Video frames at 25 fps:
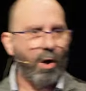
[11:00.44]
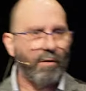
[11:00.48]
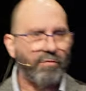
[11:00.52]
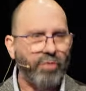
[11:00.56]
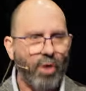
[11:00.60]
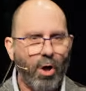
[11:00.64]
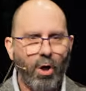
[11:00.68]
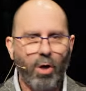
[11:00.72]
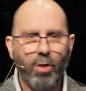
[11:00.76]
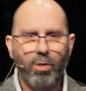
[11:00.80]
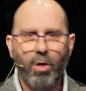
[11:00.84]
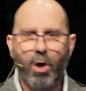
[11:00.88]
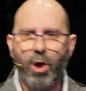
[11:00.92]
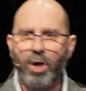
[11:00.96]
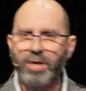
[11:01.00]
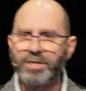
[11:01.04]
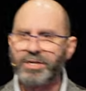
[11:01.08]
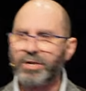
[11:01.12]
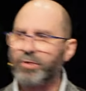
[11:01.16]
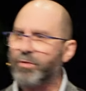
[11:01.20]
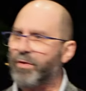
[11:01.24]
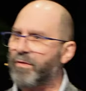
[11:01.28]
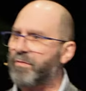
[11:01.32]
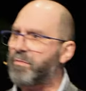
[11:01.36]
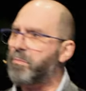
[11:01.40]
of the whole
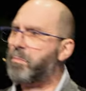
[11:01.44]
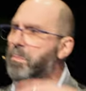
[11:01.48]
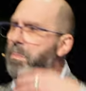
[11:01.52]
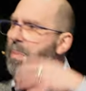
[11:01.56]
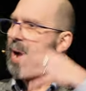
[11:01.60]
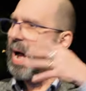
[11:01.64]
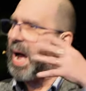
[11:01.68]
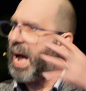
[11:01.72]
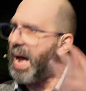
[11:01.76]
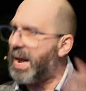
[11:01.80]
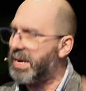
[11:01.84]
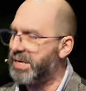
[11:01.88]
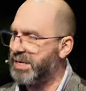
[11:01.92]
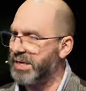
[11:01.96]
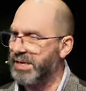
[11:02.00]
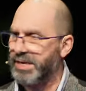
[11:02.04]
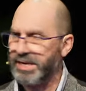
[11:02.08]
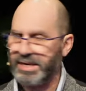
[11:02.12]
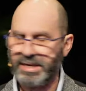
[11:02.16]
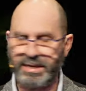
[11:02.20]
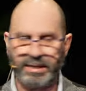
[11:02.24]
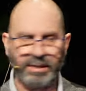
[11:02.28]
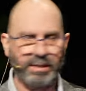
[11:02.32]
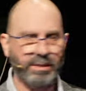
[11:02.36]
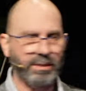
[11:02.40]
idea of
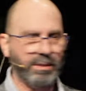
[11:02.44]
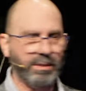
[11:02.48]
marketing